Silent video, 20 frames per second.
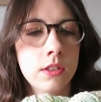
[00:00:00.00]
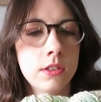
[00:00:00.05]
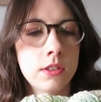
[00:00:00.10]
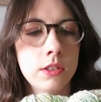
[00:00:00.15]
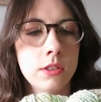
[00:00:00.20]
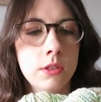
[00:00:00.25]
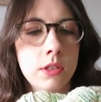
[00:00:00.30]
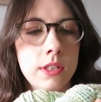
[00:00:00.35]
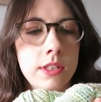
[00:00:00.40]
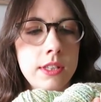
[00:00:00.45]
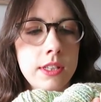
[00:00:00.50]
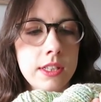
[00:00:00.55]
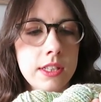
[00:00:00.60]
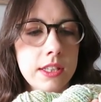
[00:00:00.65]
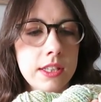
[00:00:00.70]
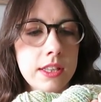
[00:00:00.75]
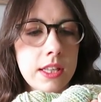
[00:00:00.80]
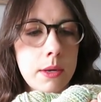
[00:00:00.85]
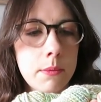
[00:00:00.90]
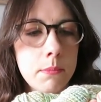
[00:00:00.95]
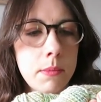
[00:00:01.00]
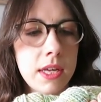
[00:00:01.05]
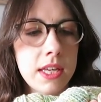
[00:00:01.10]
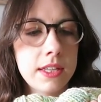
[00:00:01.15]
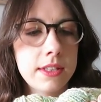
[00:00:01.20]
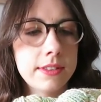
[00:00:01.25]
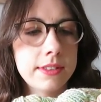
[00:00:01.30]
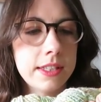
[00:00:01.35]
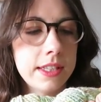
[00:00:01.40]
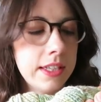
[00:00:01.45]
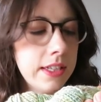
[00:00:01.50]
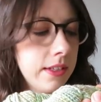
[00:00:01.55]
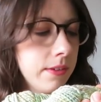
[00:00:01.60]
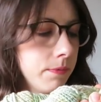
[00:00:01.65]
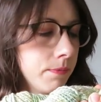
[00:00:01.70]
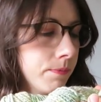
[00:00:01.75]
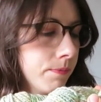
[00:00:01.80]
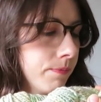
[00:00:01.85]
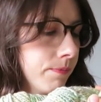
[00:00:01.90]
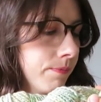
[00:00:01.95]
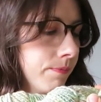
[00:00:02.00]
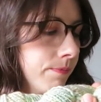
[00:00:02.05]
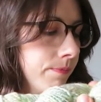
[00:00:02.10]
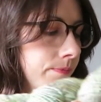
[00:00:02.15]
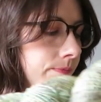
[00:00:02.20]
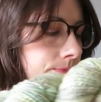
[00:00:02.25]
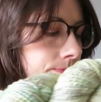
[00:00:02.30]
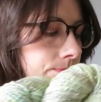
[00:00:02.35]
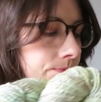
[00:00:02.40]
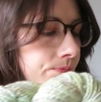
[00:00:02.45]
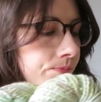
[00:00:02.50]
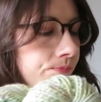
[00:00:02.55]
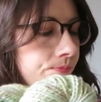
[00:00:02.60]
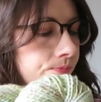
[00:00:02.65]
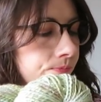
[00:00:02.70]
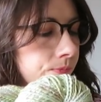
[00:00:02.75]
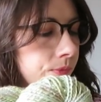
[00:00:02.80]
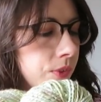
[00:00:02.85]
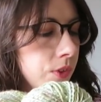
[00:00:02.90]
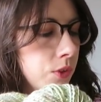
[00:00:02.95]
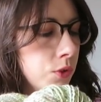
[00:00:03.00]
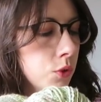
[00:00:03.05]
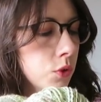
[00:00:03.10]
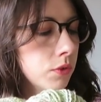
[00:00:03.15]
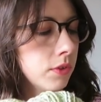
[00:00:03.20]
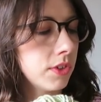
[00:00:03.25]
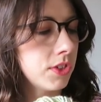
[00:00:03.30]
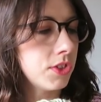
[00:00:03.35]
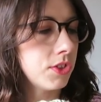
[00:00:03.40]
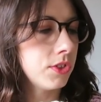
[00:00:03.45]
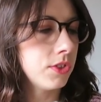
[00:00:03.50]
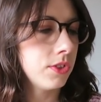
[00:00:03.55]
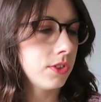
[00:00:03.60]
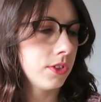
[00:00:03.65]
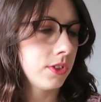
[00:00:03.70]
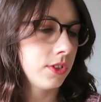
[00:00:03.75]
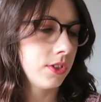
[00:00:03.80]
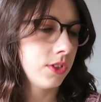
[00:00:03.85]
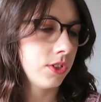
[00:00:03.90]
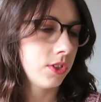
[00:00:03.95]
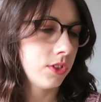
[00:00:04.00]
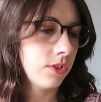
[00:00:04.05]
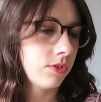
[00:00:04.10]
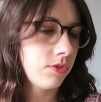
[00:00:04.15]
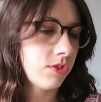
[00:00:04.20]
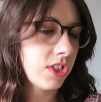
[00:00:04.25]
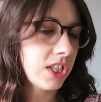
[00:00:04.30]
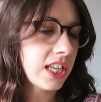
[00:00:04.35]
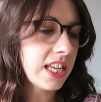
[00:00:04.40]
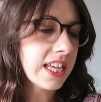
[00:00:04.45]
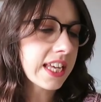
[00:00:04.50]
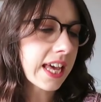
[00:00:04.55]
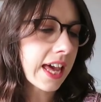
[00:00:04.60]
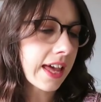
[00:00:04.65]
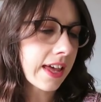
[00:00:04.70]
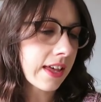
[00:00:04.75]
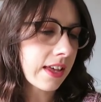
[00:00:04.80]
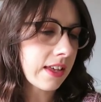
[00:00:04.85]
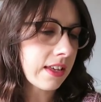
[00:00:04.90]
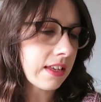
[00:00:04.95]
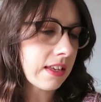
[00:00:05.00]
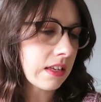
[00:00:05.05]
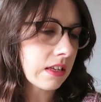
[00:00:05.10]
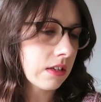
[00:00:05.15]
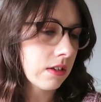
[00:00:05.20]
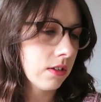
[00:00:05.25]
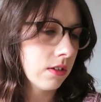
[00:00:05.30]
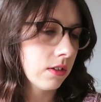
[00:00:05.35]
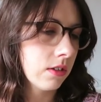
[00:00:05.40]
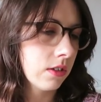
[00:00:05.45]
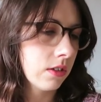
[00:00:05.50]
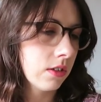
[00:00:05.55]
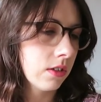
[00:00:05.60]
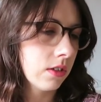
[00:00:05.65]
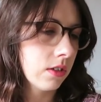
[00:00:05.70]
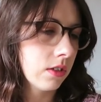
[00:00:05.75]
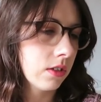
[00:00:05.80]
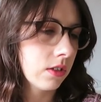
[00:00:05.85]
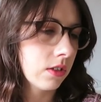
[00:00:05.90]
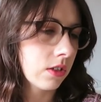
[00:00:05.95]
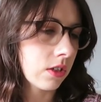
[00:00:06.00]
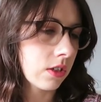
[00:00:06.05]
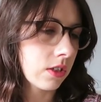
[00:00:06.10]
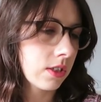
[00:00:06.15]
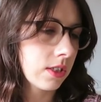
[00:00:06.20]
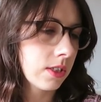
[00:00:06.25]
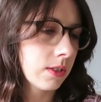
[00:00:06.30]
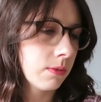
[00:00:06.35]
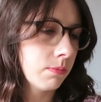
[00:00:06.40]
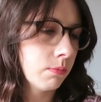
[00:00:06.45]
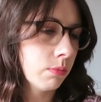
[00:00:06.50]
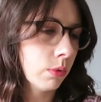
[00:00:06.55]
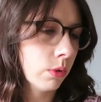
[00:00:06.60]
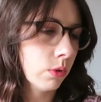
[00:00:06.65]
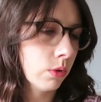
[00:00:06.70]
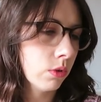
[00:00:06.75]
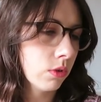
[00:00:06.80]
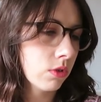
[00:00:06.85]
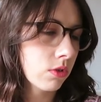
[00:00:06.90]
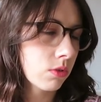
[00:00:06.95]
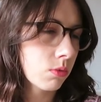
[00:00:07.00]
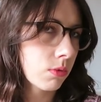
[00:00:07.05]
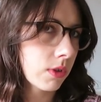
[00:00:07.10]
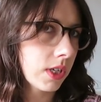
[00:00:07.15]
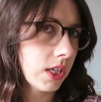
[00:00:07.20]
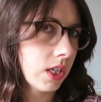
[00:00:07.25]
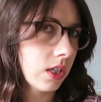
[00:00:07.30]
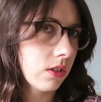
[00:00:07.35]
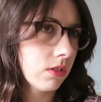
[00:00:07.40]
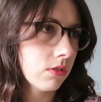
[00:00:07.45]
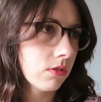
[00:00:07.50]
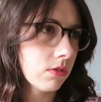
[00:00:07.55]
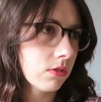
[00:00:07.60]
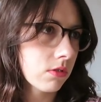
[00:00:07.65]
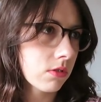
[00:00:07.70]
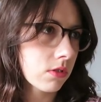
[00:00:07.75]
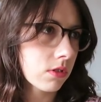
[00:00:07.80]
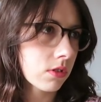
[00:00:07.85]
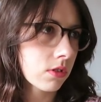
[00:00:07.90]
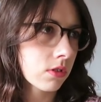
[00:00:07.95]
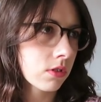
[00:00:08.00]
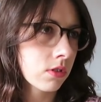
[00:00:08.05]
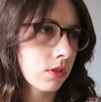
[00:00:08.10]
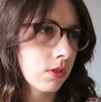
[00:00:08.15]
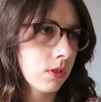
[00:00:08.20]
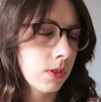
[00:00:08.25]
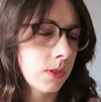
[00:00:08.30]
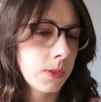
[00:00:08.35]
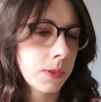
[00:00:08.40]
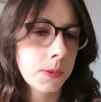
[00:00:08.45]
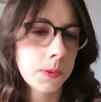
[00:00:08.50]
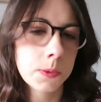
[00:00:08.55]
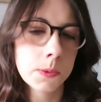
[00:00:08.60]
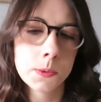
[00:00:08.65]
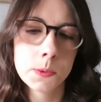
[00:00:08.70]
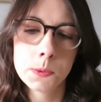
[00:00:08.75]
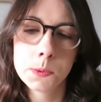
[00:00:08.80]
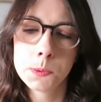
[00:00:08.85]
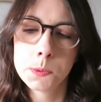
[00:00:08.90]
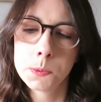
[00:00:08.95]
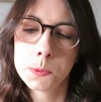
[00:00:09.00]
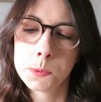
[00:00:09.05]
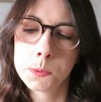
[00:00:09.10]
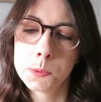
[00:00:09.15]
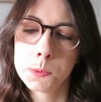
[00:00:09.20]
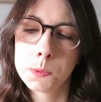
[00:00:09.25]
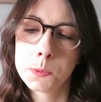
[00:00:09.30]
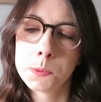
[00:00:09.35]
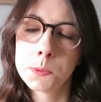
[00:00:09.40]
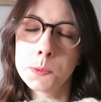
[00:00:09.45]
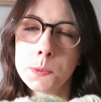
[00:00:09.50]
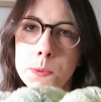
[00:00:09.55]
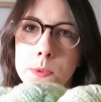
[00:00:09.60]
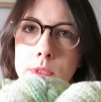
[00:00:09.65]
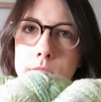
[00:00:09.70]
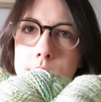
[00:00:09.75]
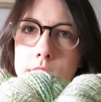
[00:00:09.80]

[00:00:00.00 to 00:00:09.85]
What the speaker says: So I think that makes it sort of a DK to sport weight, I